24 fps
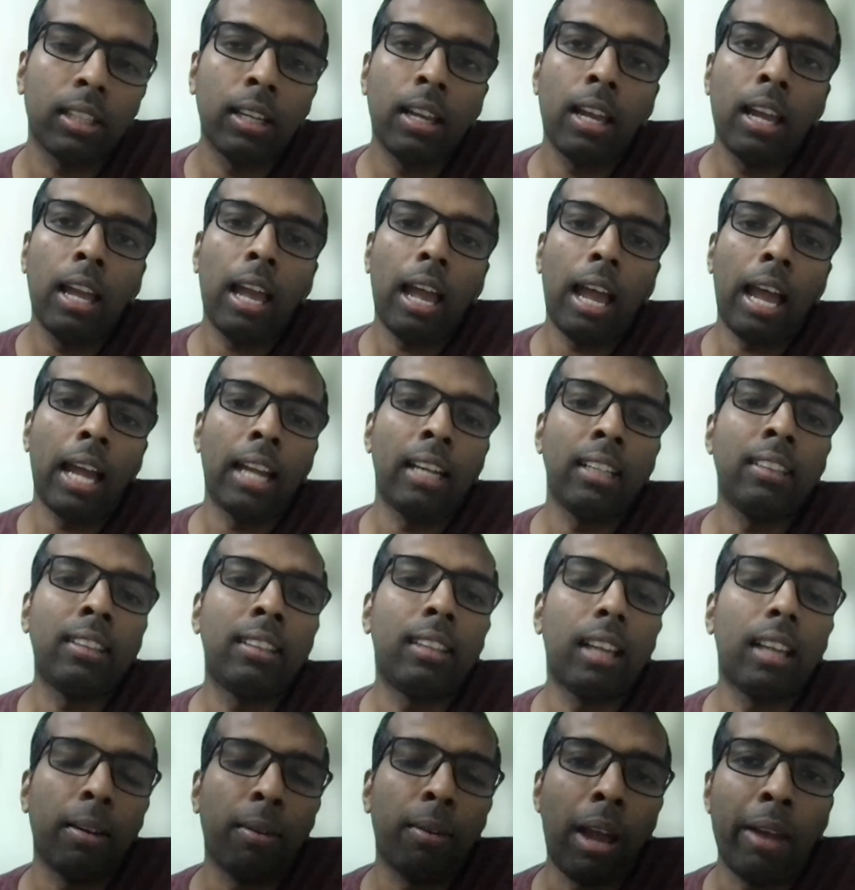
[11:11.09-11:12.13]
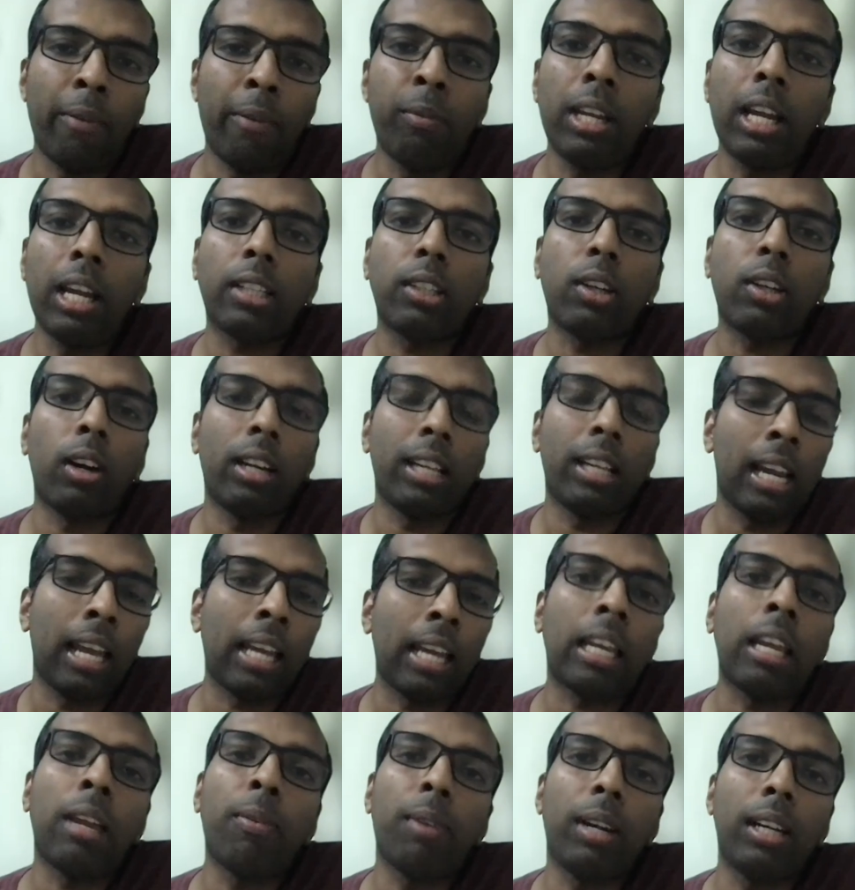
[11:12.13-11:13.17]
And we are like
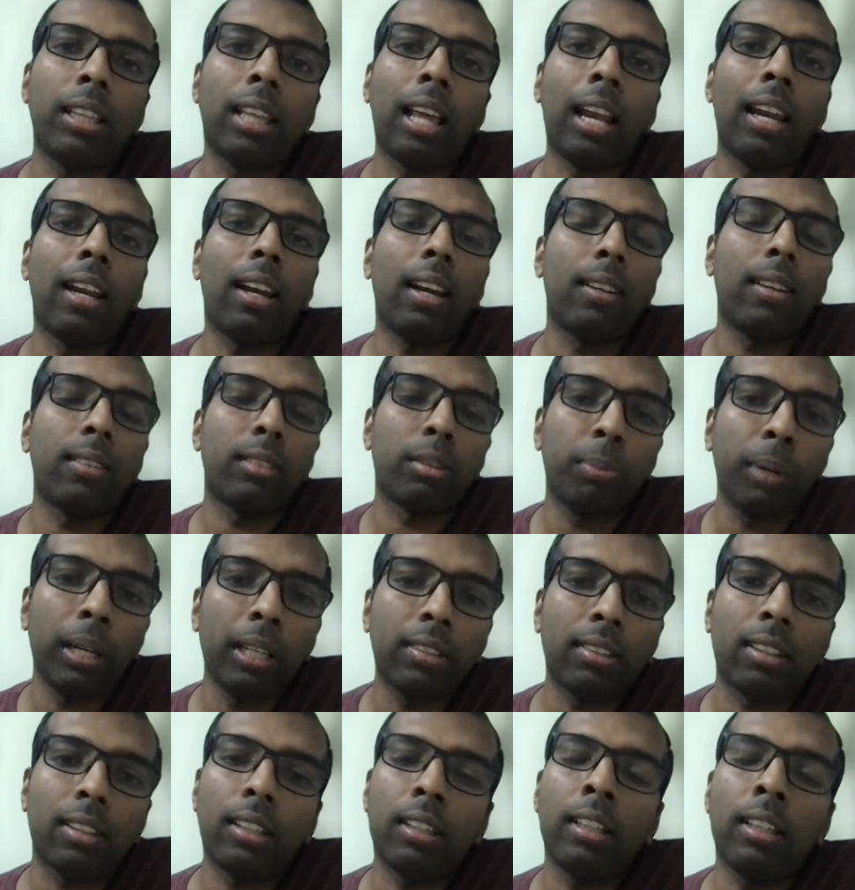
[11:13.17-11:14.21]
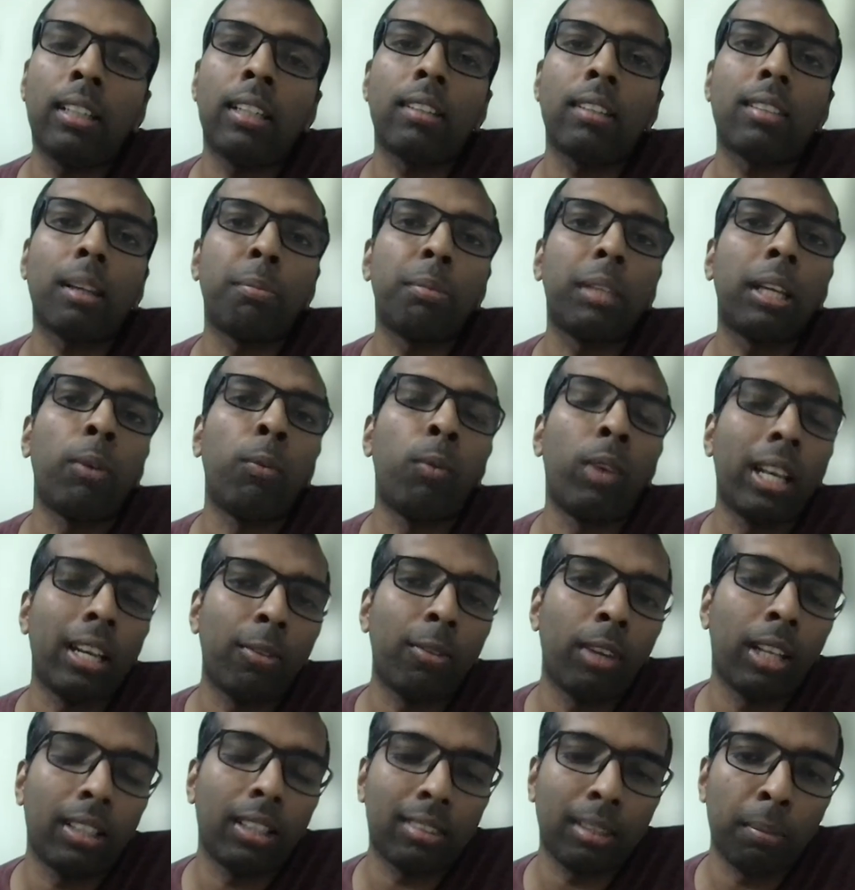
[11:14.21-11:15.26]
even in the LLM space, it is something very, very
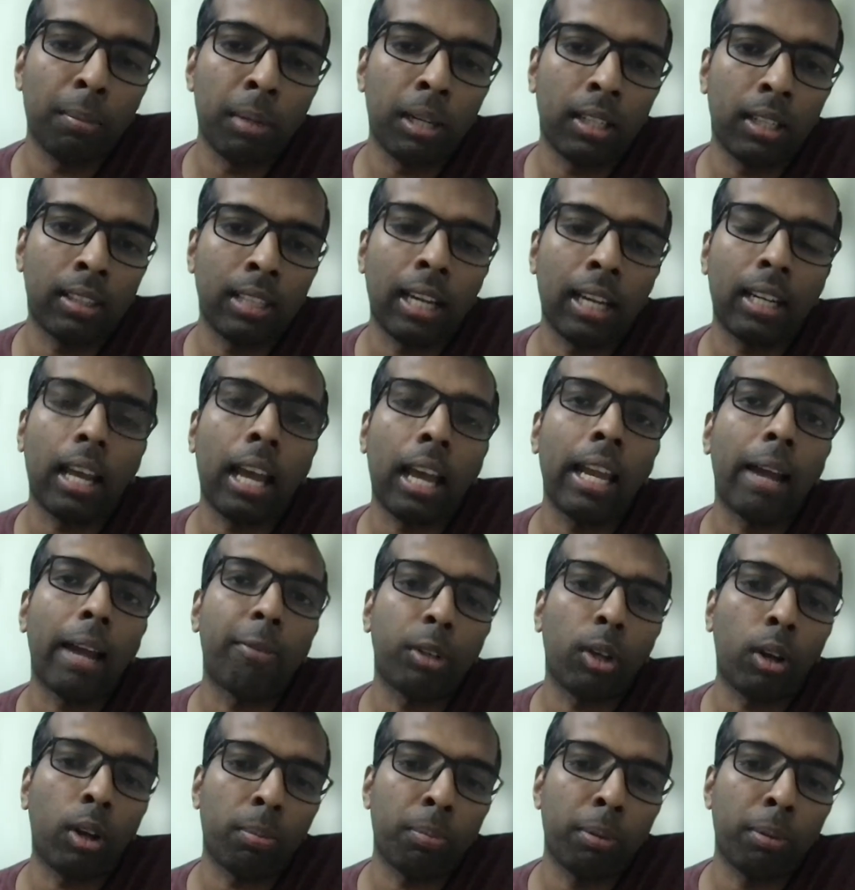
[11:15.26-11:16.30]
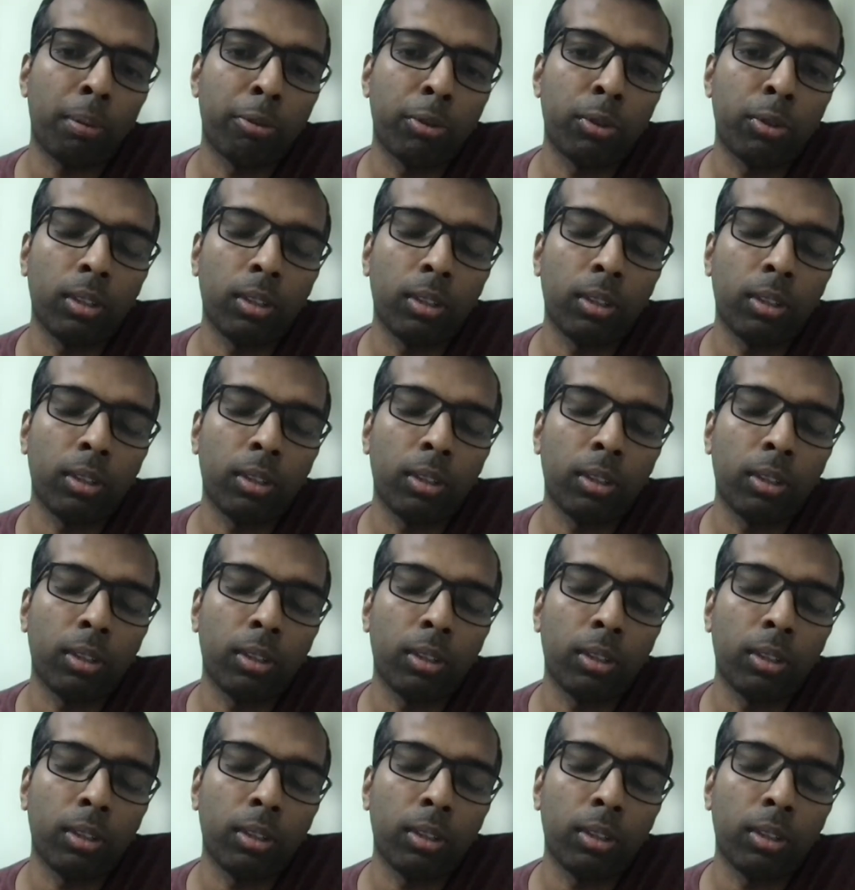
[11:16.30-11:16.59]
similar that I have talked before.